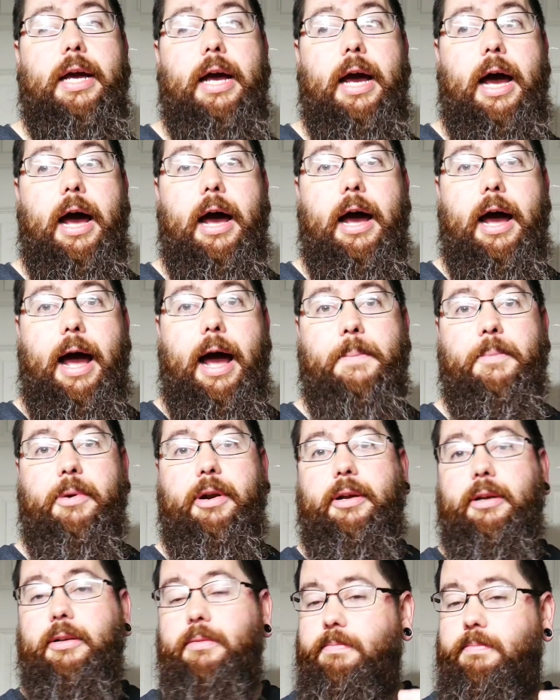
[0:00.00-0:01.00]
I'm going
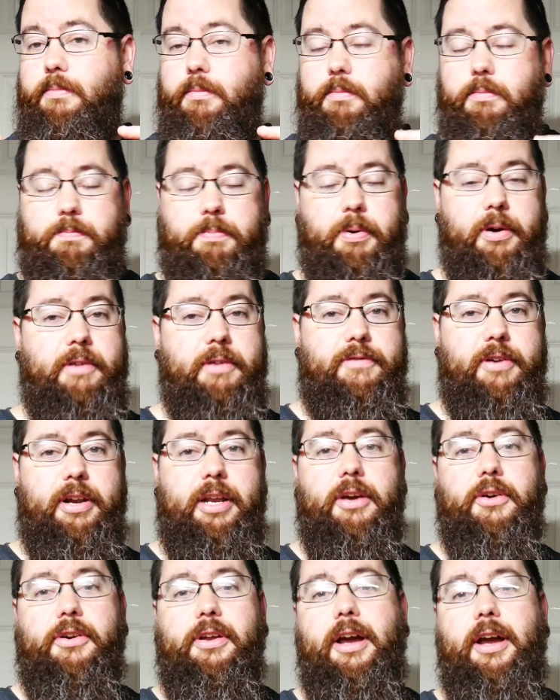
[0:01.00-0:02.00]
to put a
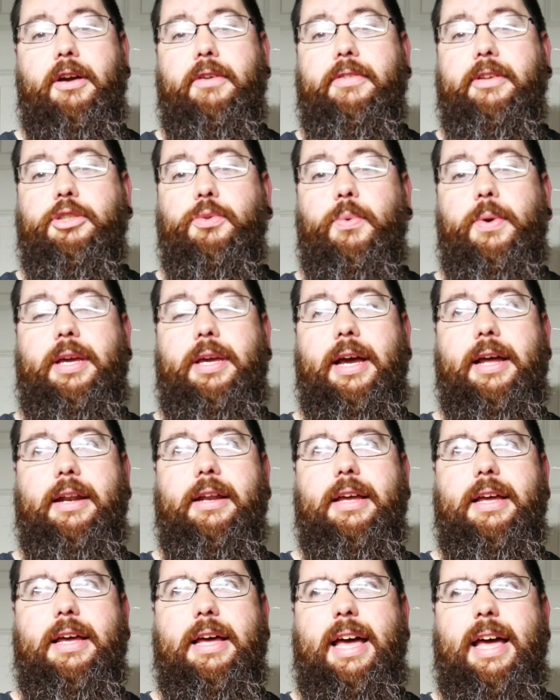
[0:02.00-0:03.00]
video together this weekend,
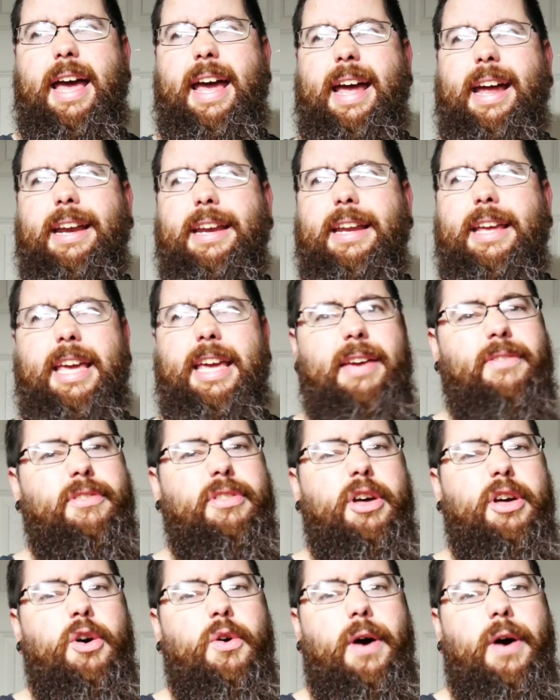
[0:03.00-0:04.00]
and even
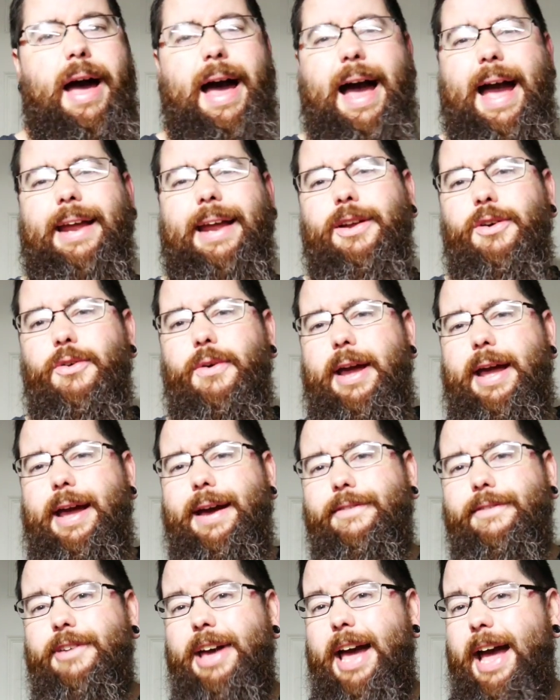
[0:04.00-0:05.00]
though I don't
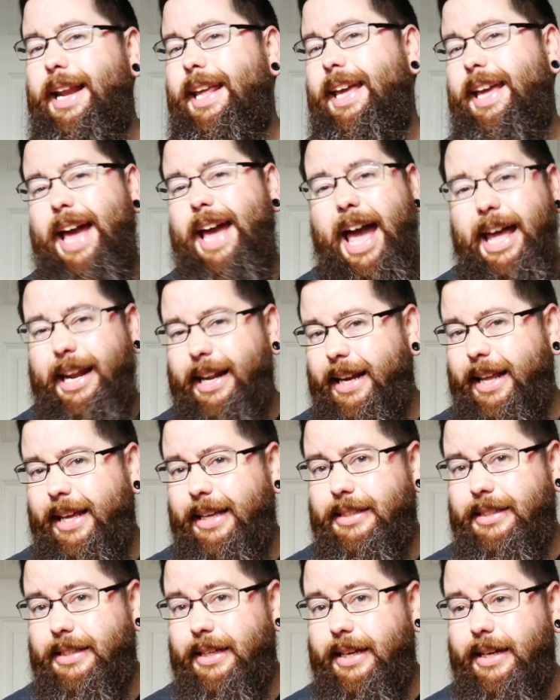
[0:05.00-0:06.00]
have any
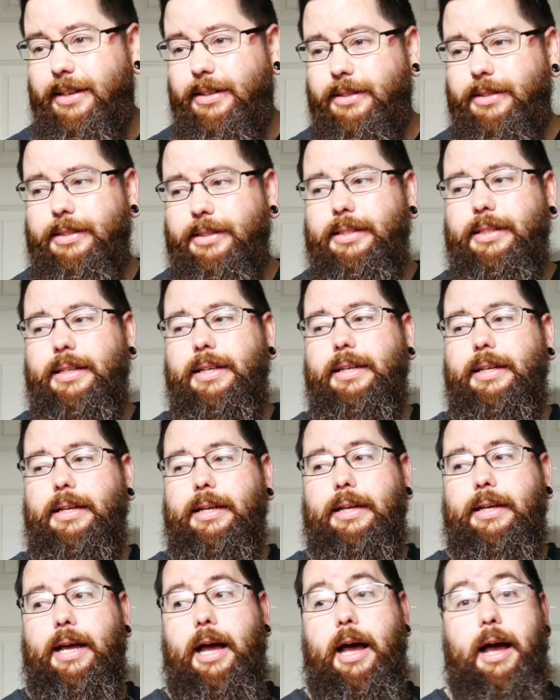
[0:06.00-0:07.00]
editing skills
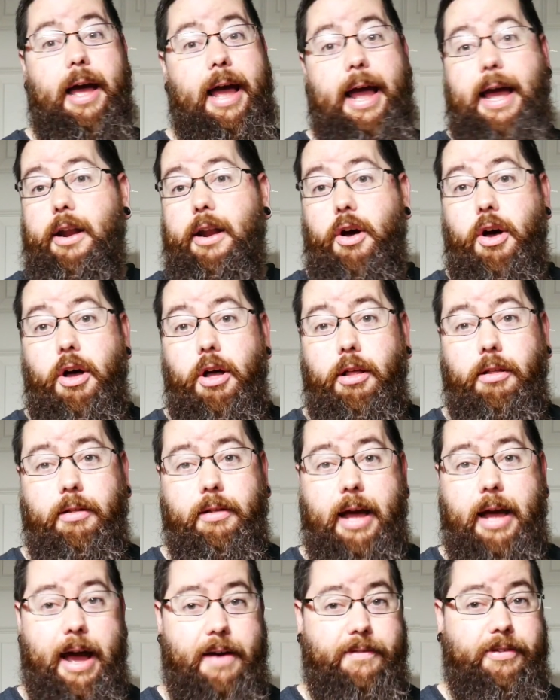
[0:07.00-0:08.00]
at all,
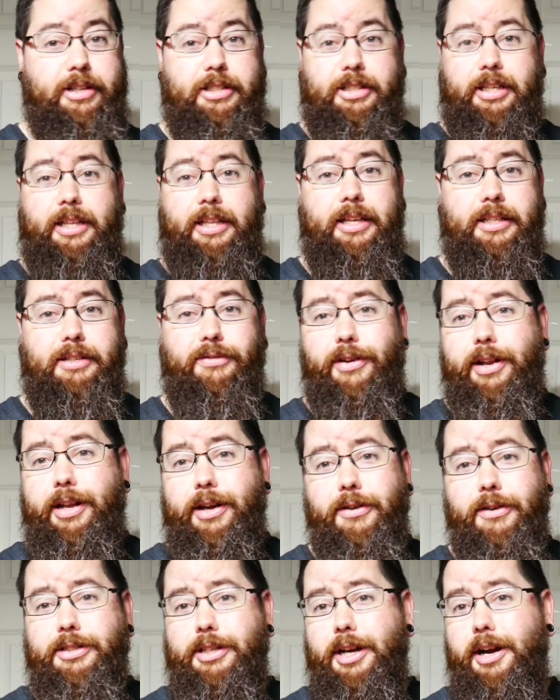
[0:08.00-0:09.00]
obviously these
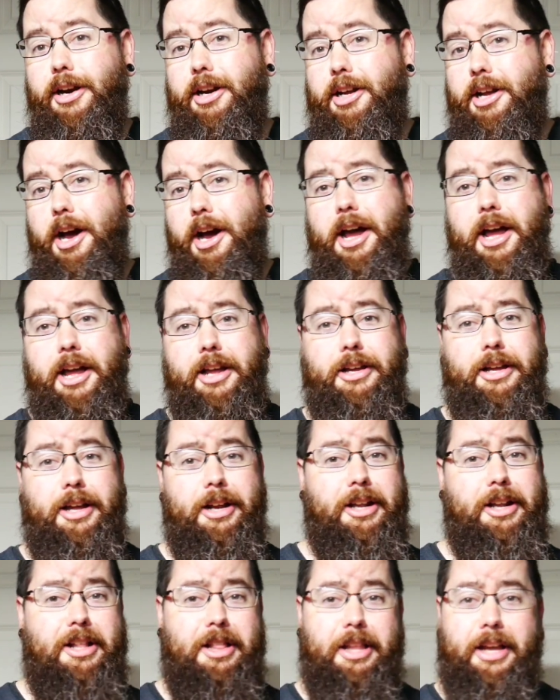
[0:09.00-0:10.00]
videos are cut
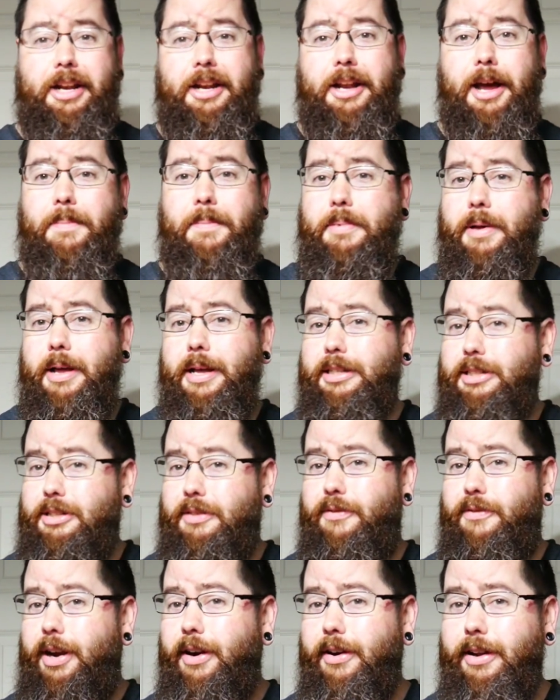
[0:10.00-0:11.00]
and cleaned up as
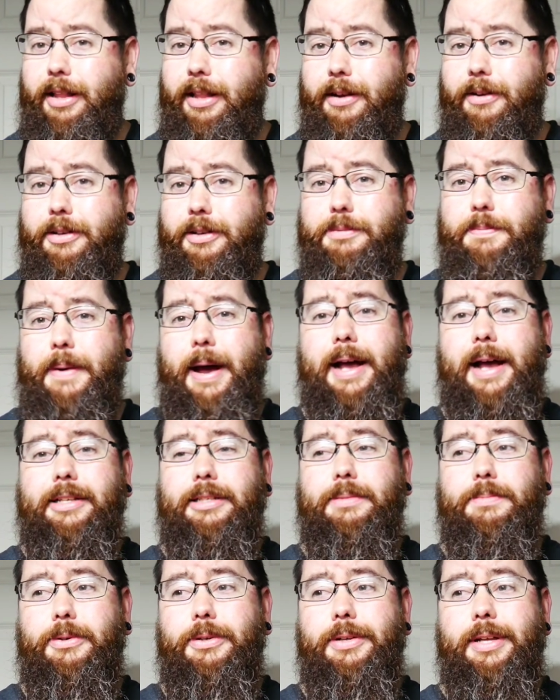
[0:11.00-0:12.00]
very little as
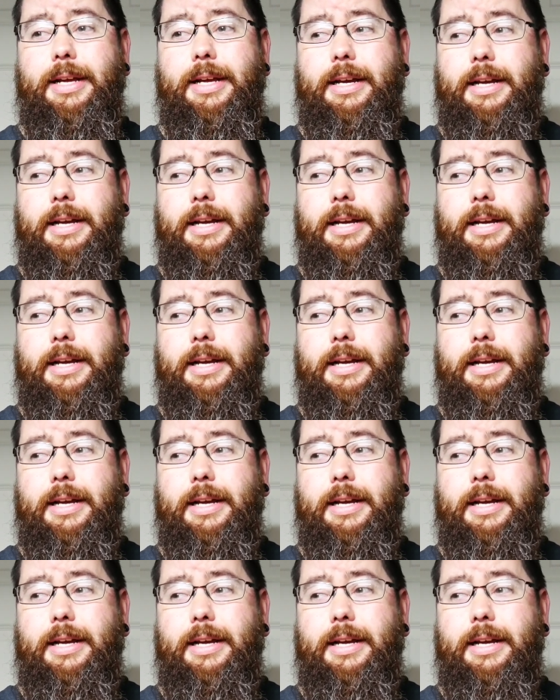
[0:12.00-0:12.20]
possible.